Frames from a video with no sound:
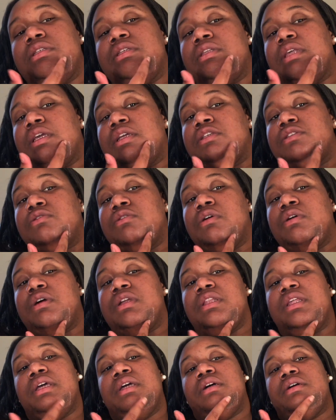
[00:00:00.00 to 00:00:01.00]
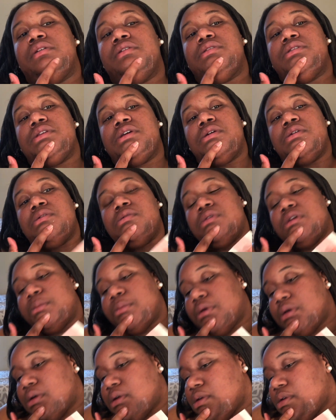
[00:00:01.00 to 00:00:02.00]
looks like it's growing down, so I'm
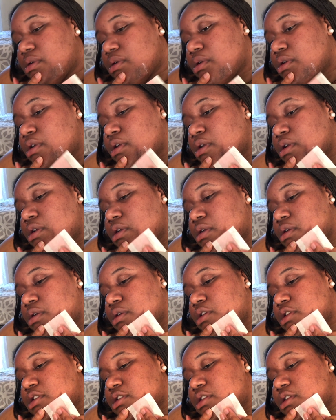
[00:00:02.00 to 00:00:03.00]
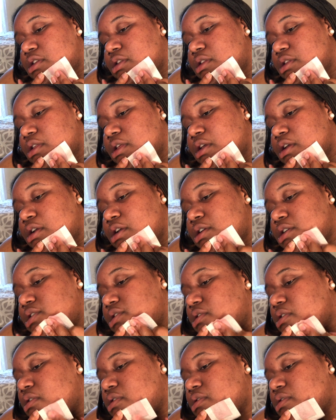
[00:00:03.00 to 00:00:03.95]
gonna sit it there,